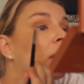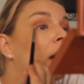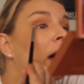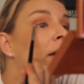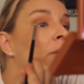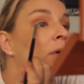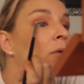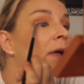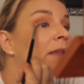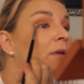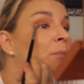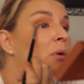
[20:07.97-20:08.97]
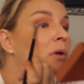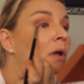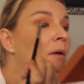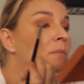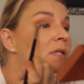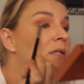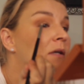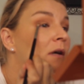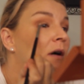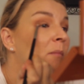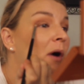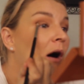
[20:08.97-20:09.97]
I don't know, like the plum doesn't
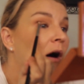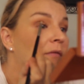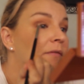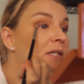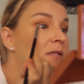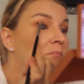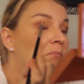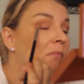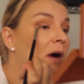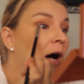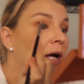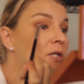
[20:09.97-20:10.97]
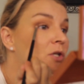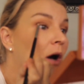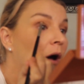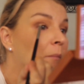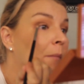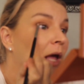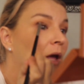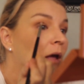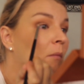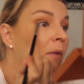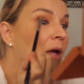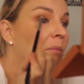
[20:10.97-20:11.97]
come off as much on
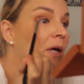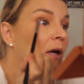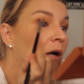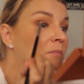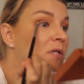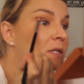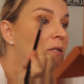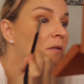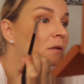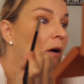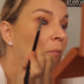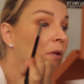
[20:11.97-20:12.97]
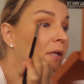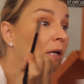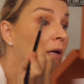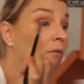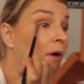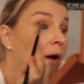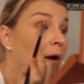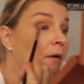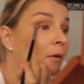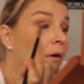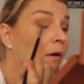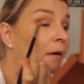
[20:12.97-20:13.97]
me. Maybe I'm just not blending it
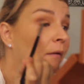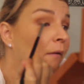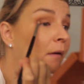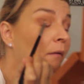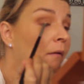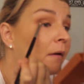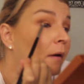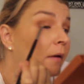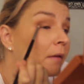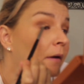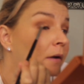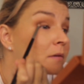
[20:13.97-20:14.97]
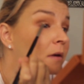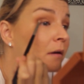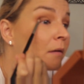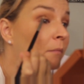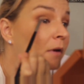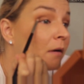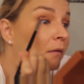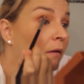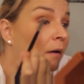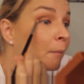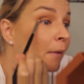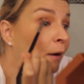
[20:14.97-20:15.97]
right, or I don't know. Like I said, I'm
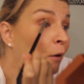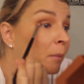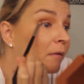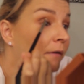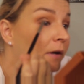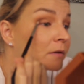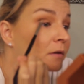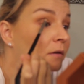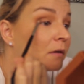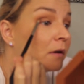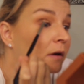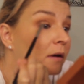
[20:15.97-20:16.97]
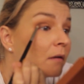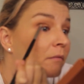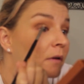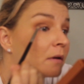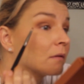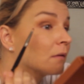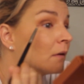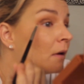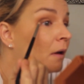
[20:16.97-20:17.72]
no professional at any of this.